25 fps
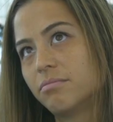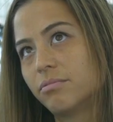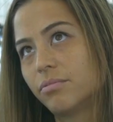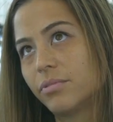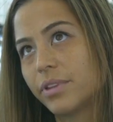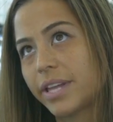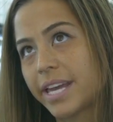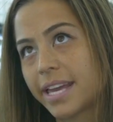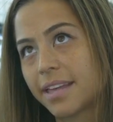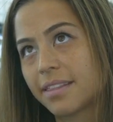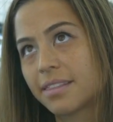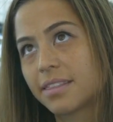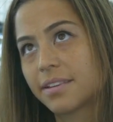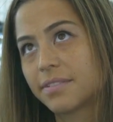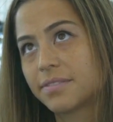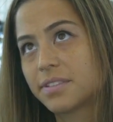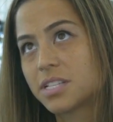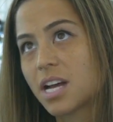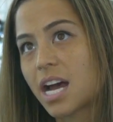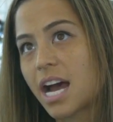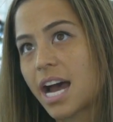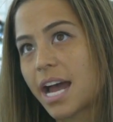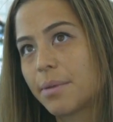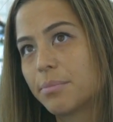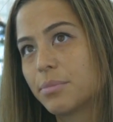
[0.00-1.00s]
length of
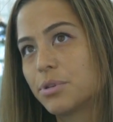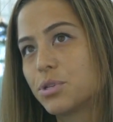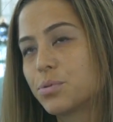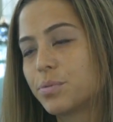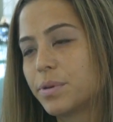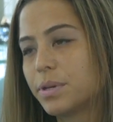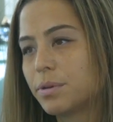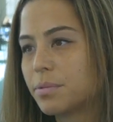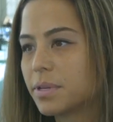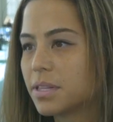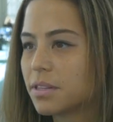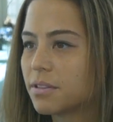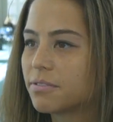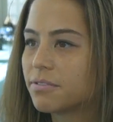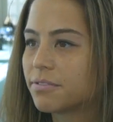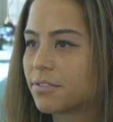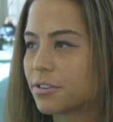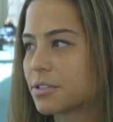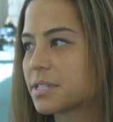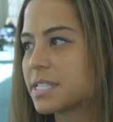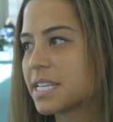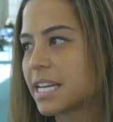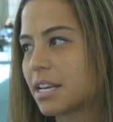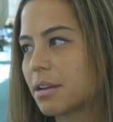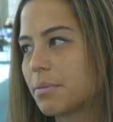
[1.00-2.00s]
time between when the
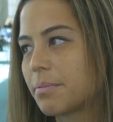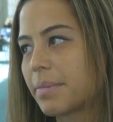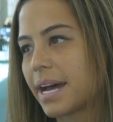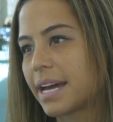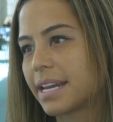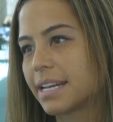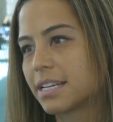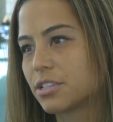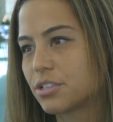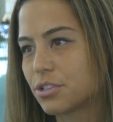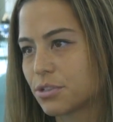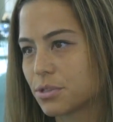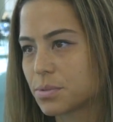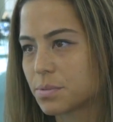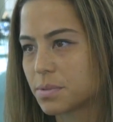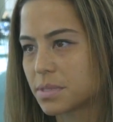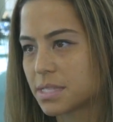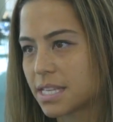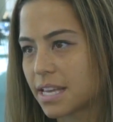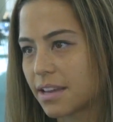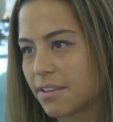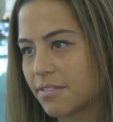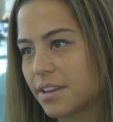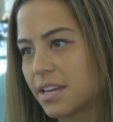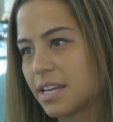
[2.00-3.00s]
first antibiotic dose
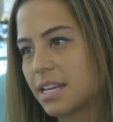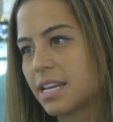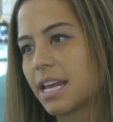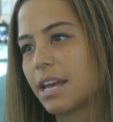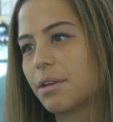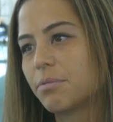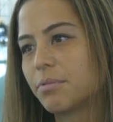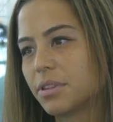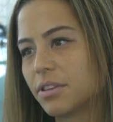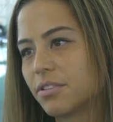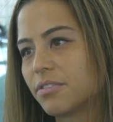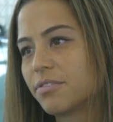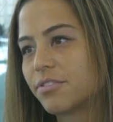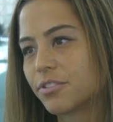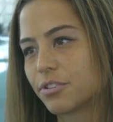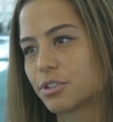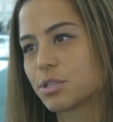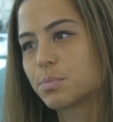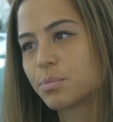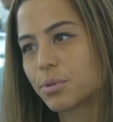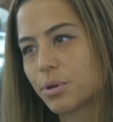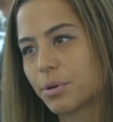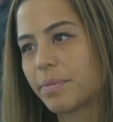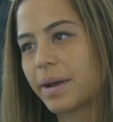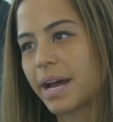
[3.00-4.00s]
was given and when the
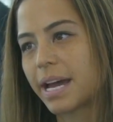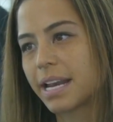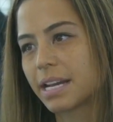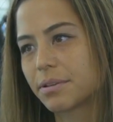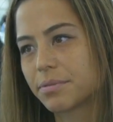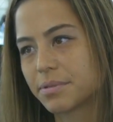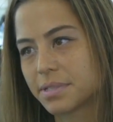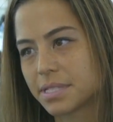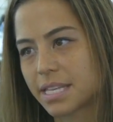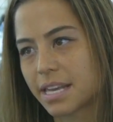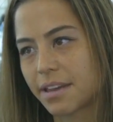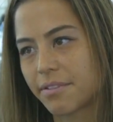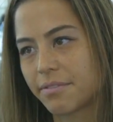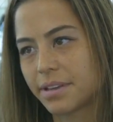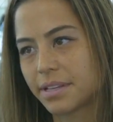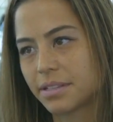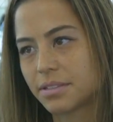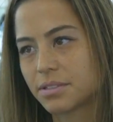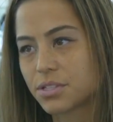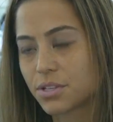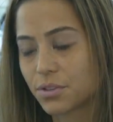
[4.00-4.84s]
first probiotic was given.